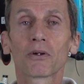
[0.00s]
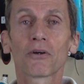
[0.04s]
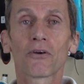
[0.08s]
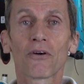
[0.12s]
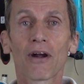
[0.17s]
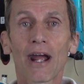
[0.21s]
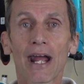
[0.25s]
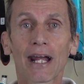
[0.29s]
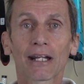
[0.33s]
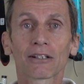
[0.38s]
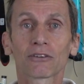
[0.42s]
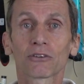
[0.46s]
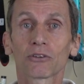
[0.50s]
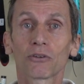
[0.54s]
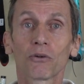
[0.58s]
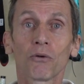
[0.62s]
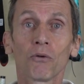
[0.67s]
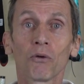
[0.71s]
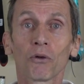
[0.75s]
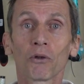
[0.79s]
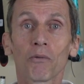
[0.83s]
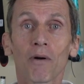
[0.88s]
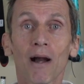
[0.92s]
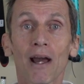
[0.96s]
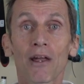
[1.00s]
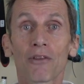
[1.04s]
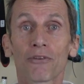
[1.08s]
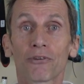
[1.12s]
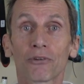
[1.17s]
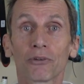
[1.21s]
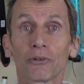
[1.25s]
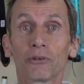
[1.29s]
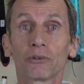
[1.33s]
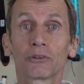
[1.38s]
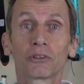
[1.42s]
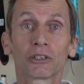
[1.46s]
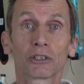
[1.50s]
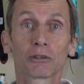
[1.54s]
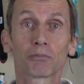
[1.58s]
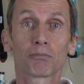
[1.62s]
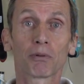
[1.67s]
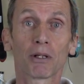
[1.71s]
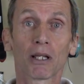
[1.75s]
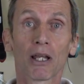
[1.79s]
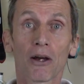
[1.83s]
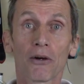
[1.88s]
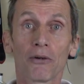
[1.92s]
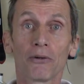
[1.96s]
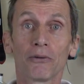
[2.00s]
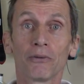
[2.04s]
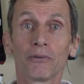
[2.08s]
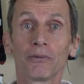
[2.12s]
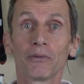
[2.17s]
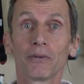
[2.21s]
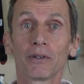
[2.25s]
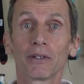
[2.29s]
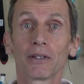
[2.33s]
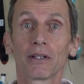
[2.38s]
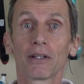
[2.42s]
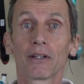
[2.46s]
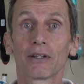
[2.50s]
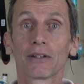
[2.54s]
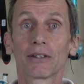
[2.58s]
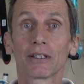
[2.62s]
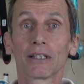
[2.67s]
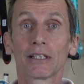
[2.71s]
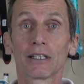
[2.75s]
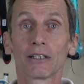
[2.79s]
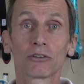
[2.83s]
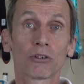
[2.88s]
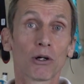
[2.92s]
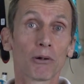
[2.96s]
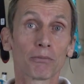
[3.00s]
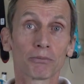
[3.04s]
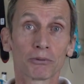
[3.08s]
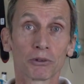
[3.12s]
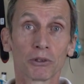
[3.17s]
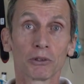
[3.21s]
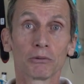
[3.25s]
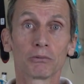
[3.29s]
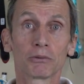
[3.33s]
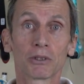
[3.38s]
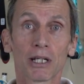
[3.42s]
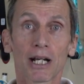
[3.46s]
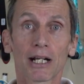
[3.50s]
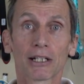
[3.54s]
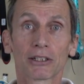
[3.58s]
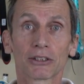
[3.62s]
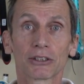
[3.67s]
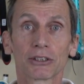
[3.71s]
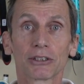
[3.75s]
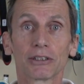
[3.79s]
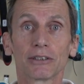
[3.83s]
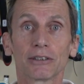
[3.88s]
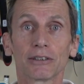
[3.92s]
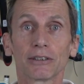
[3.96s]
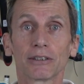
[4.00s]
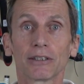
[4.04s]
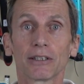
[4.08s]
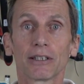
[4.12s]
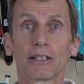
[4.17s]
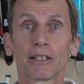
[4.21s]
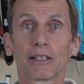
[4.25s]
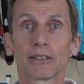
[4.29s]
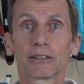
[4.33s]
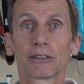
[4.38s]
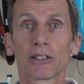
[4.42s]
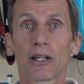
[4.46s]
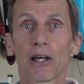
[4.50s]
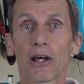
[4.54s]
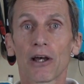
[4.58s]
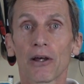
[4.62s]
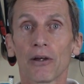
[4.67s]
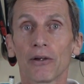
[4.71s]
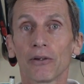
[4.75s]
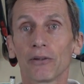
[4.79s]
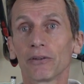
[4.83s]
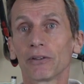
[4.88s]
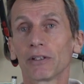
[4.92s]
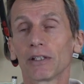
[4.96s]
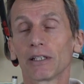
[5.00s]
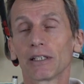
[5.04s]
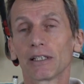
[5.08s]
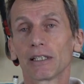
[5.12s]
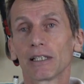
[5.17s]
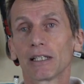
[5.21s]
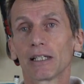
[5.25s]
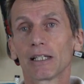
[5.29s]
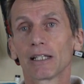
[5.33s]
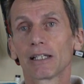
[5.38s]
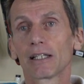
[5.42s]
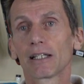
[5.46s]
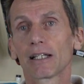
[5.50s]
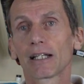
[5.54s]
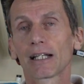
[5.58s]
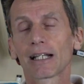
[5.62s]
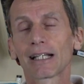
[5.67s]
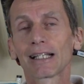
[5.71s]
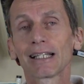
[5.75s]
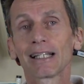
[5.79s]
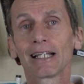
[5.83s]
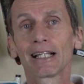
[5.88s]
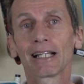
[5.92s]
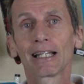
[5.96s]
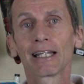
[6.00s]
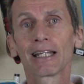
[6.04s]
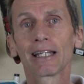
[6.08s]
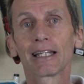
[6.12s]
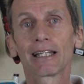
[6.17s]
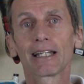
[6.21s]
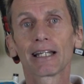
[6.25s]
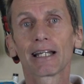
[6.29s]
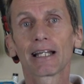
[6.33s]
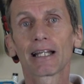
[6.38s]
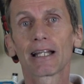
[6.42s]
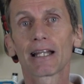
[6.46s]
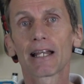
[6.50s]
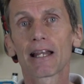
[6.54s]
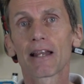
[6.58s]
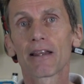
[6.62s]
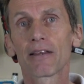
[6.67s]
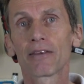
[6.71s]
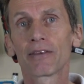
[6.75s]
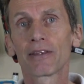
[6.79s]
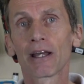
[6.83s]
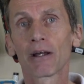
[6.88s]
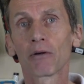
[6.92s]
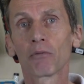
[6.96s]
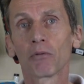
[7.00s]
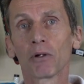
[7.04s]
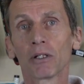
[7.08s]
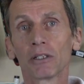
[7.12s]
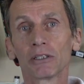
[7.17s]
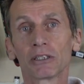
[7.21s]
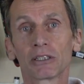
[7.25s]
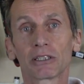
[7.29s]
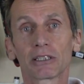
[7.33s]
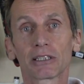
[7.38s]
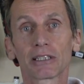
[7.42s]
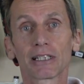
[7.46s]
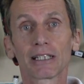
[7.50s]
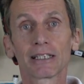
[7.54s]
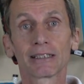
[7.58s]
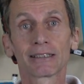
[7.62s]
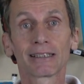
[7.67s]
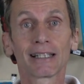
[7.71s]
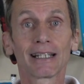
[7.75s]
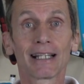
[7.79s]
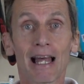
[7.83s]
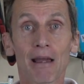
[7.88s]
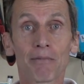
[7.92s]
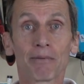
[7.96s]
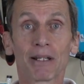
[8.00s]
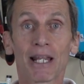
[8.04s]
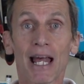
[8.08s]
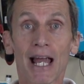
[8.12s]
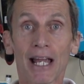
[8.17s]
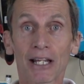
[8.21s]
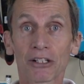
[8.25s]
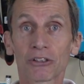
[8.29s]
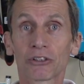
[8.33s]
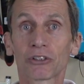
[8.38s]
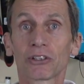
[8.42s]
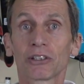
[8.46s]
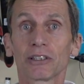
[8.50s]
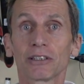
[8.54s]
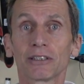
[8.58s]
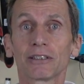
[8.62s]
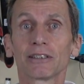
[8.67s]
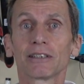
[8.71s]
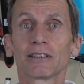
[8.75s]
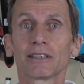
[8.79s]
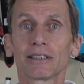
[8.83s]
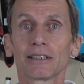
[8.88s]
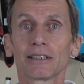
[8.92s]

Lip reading: cracked all the way through just below the top tube junction. So clearly there was a delamination